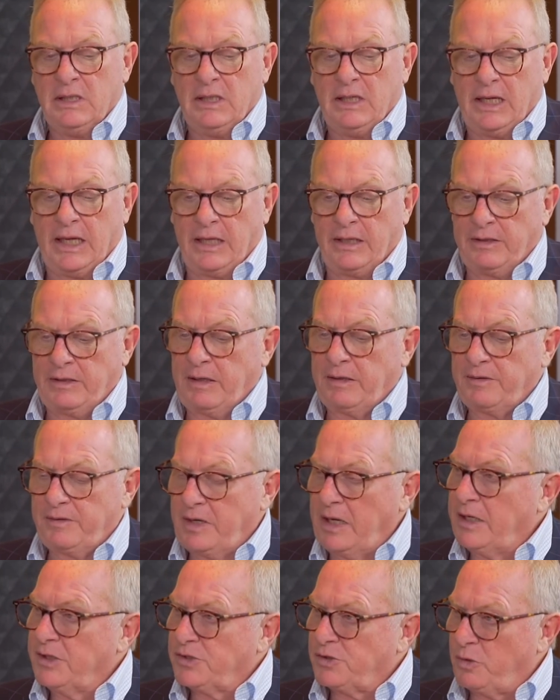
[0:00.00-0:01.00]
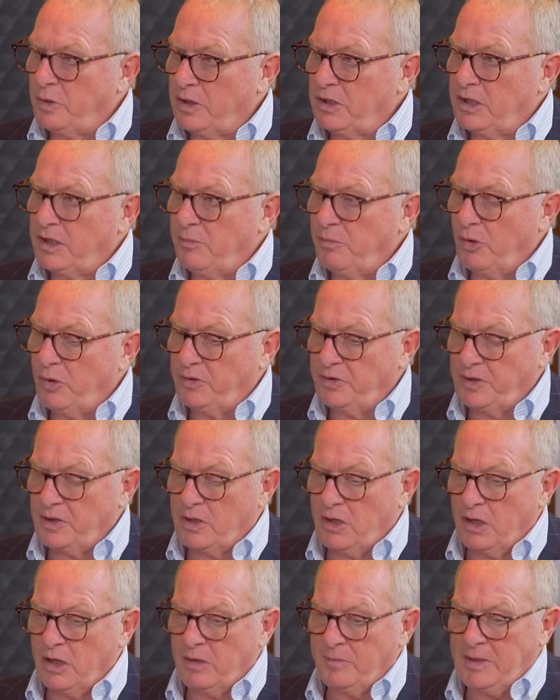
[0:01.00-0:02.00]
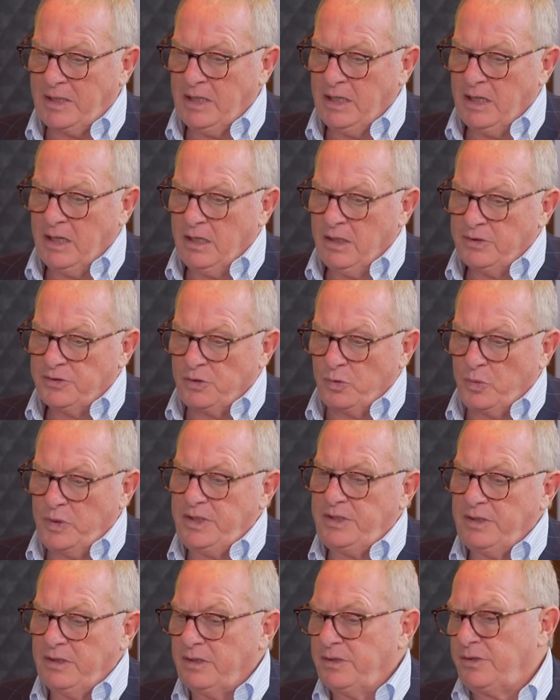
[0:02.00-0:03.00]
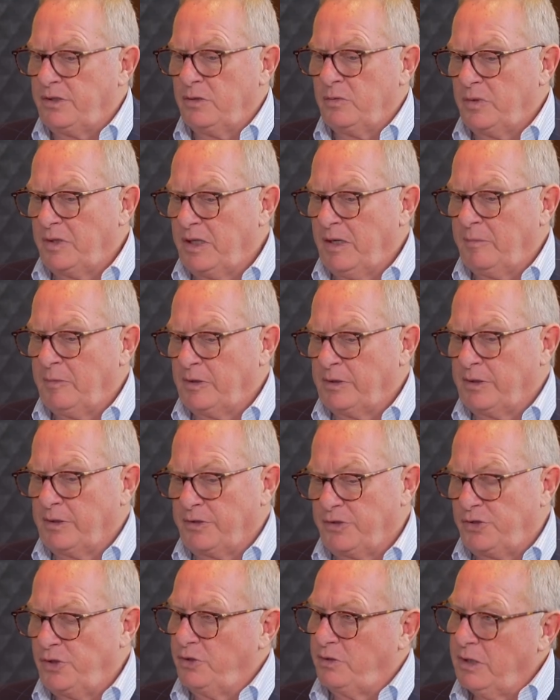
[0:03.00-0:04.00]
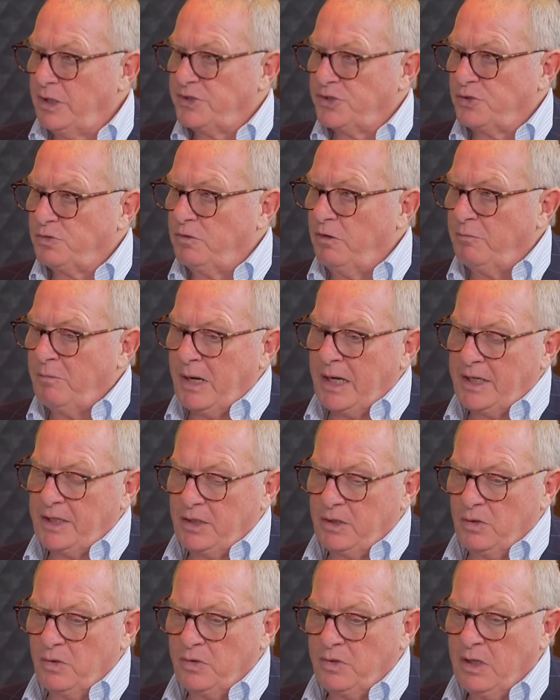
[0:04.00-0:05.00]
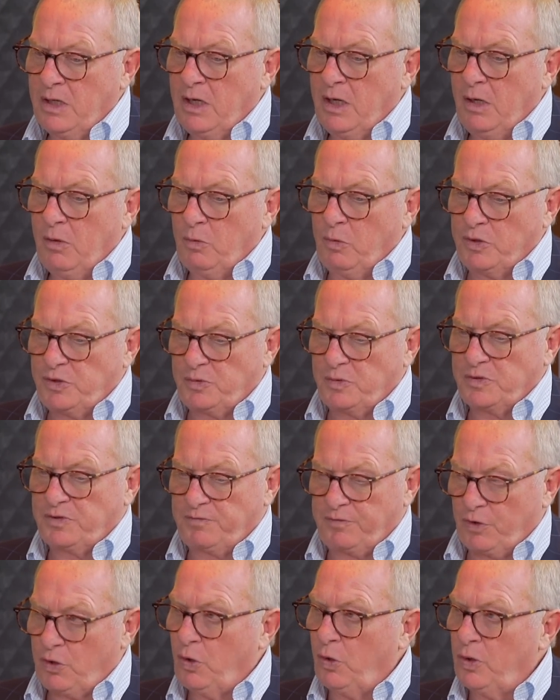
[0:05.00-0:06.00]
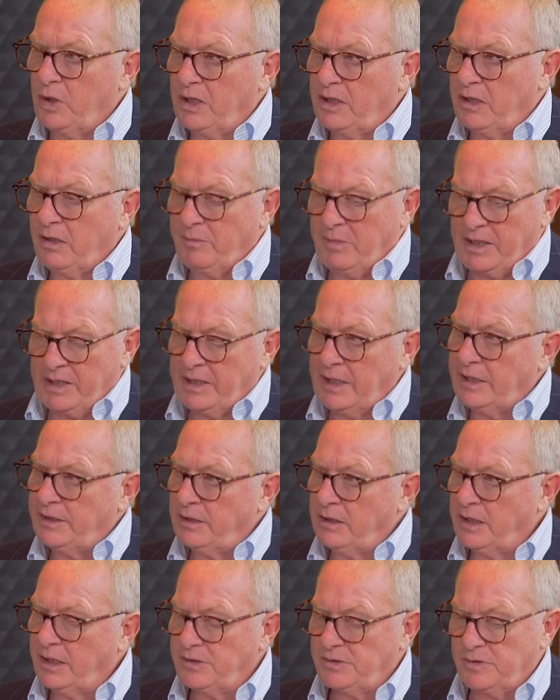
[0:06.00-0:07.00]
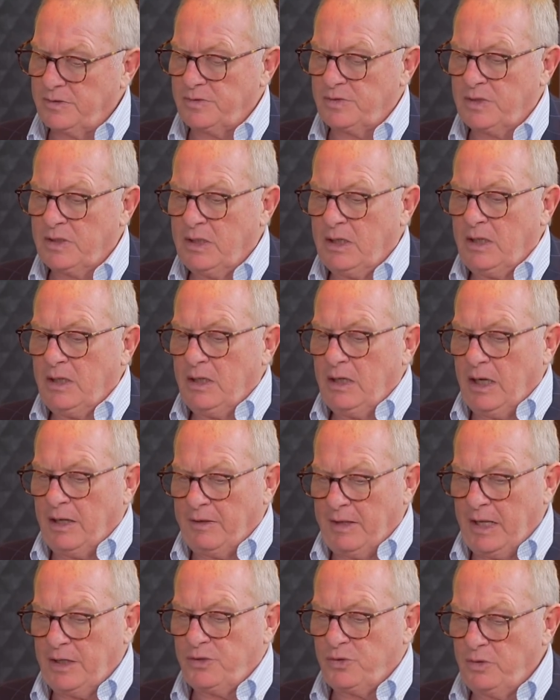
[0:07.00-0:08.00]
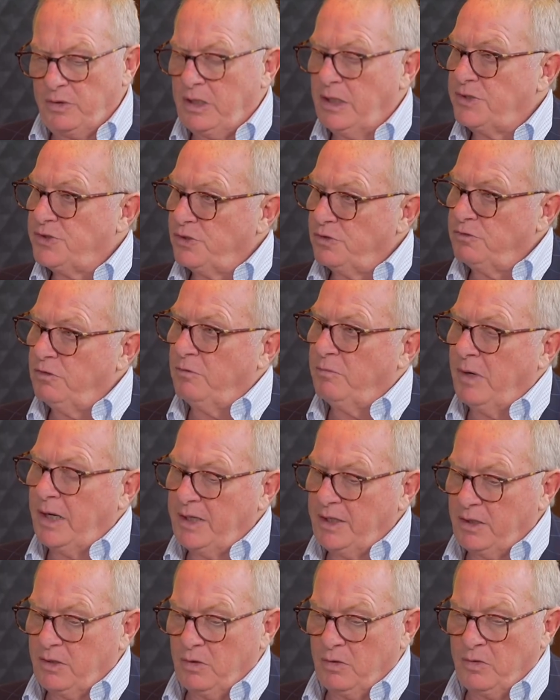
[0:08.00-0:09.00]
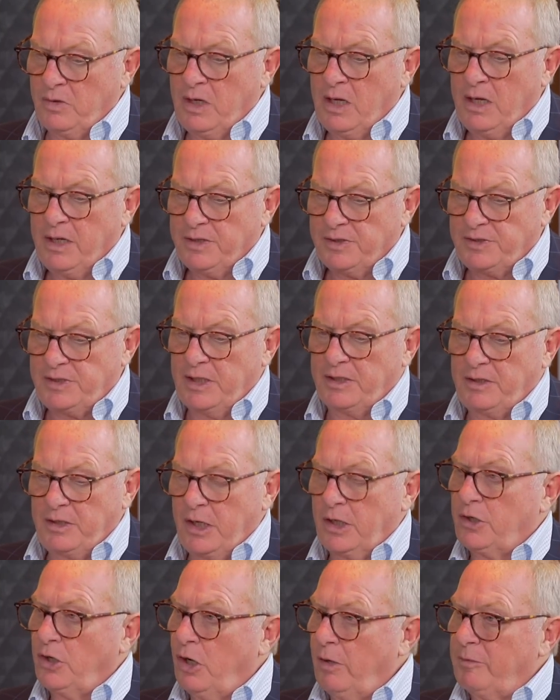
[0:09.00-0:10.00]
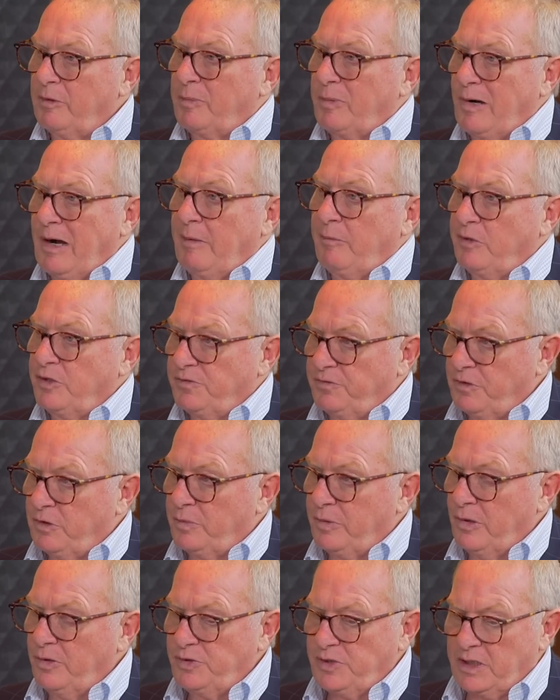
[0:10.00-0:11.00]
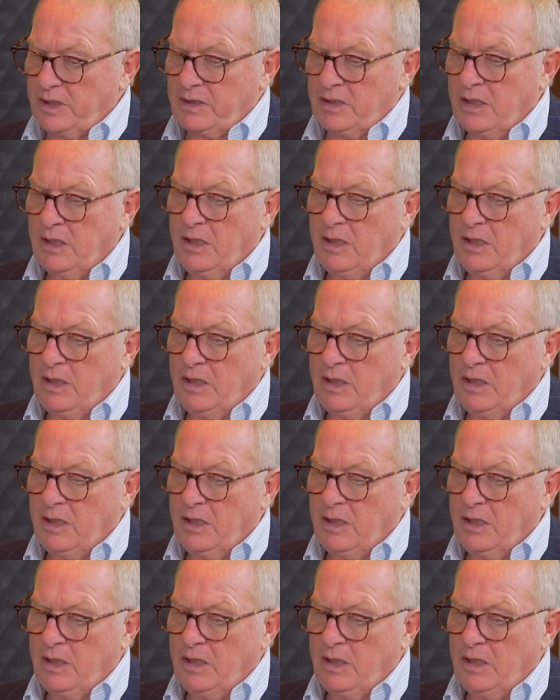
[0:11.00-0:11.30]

And at the end of the day, it's critically important to the economy. So we did a deal with them under the 2012 mining code, which was Fekola and the Menanandi license. And that 2012 mining code set the economic parameters for the project.